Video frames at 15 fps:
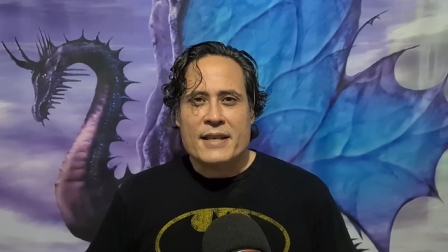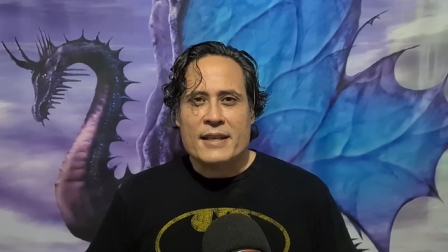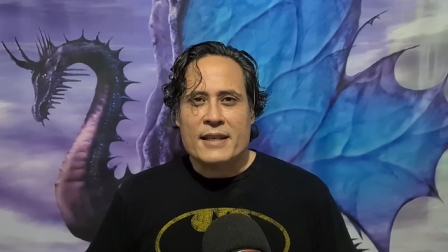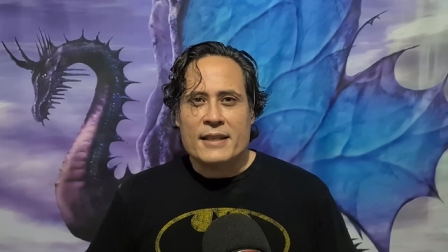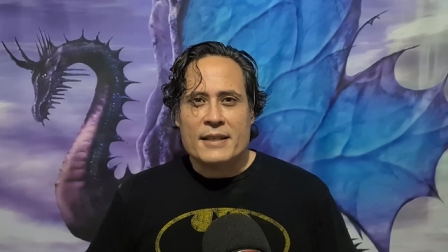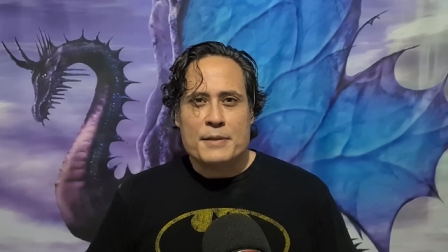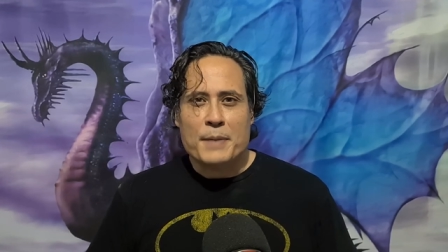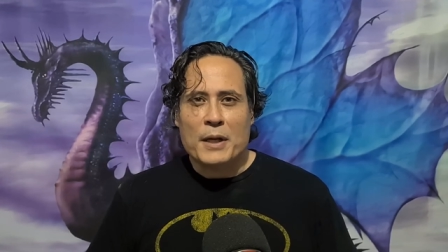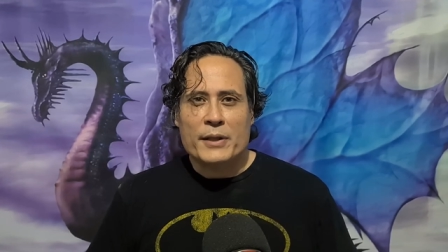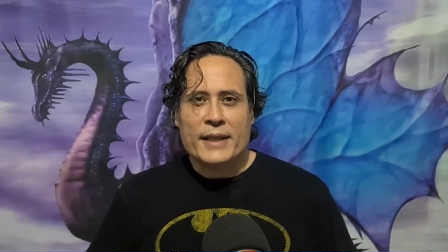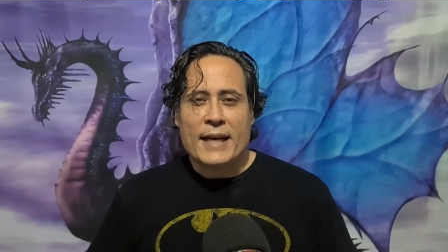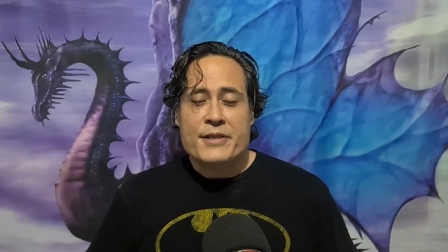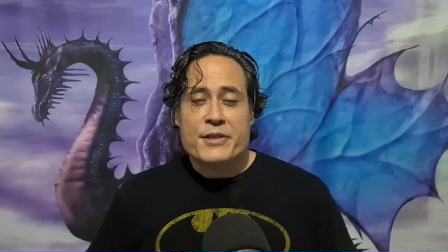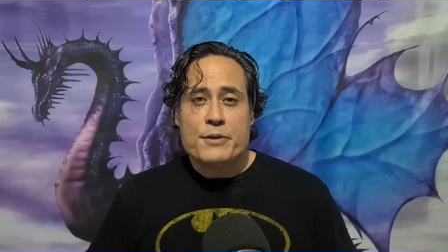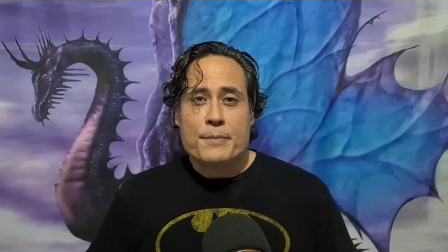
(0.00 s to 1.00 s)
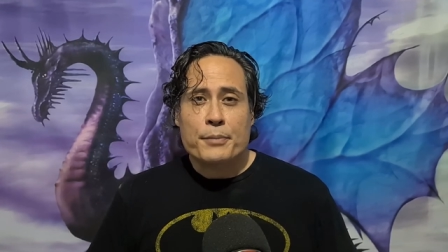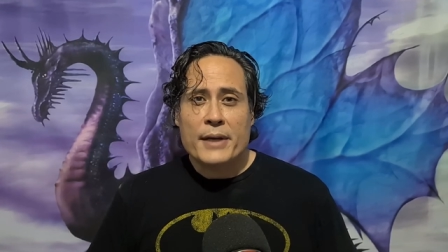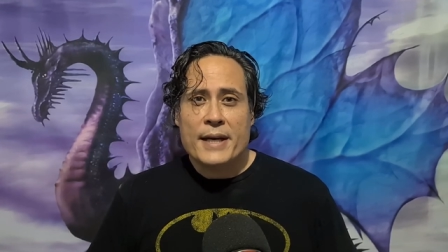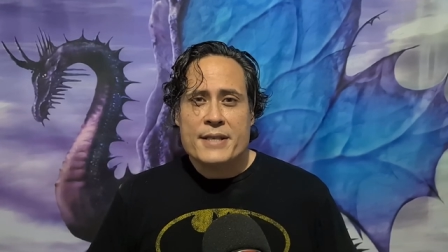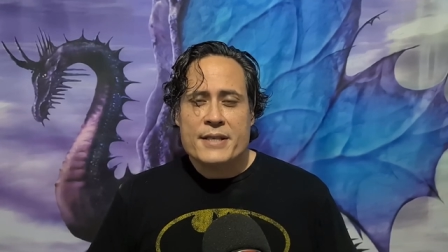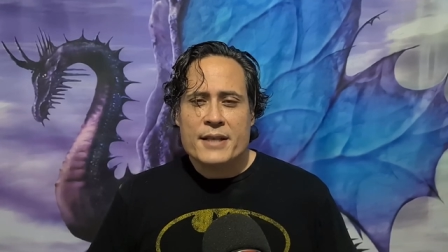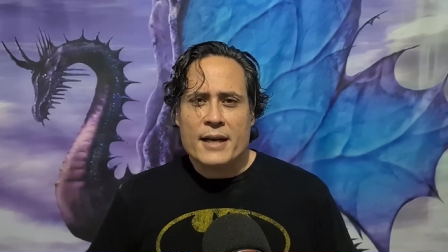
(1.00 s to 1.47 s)
a spellcaster
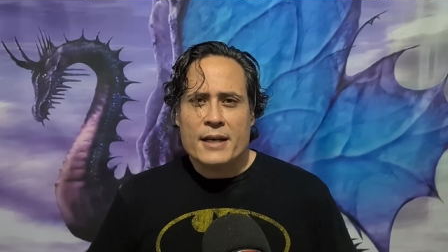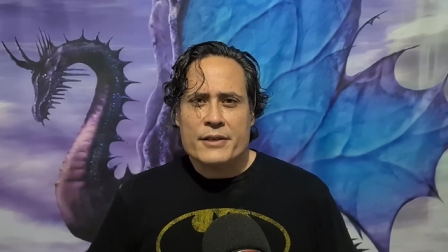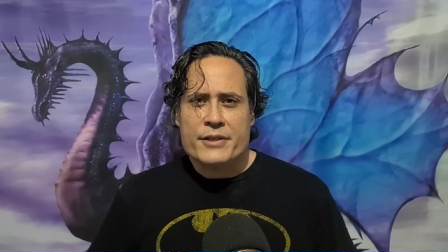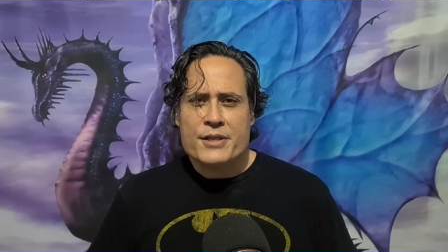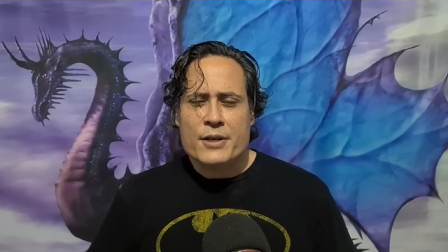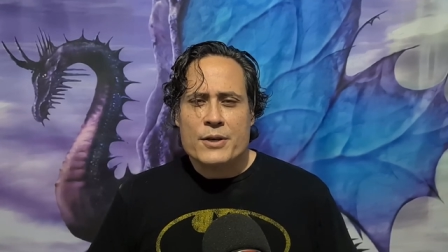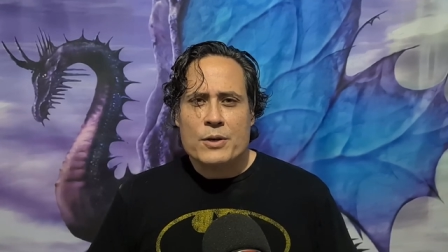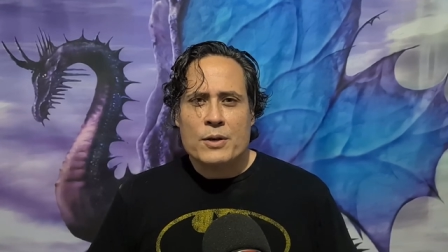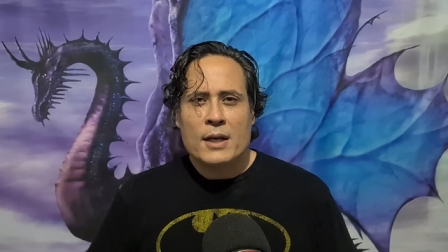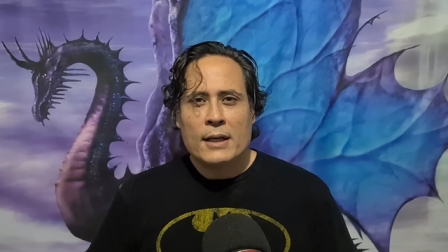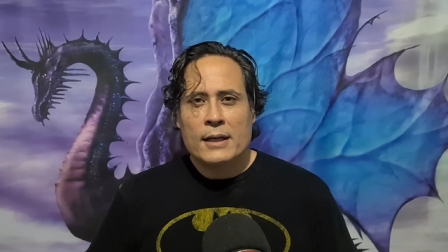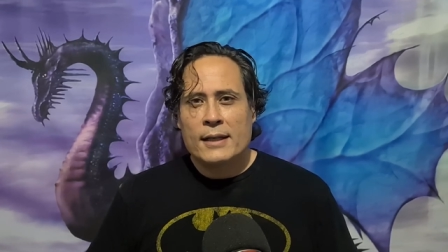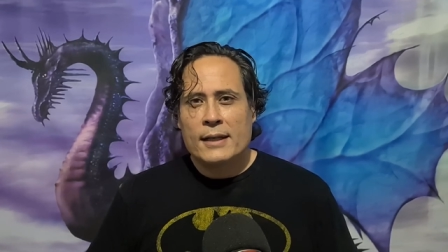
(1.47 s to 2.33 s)
playstyle, so